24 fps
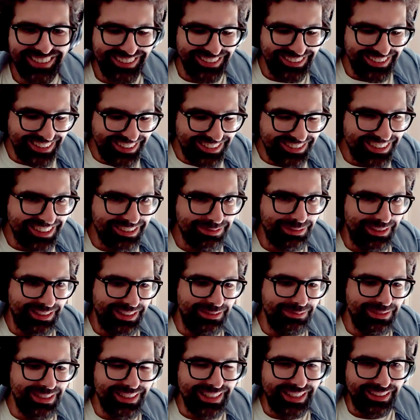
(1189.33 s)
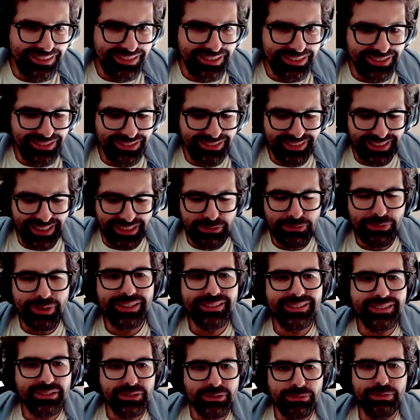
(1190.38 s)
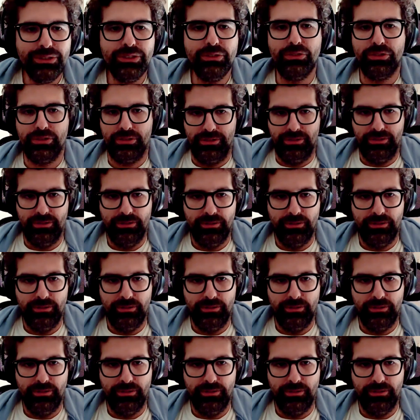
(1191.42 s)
so you need to explain them in 10 seconds and why this could be huge.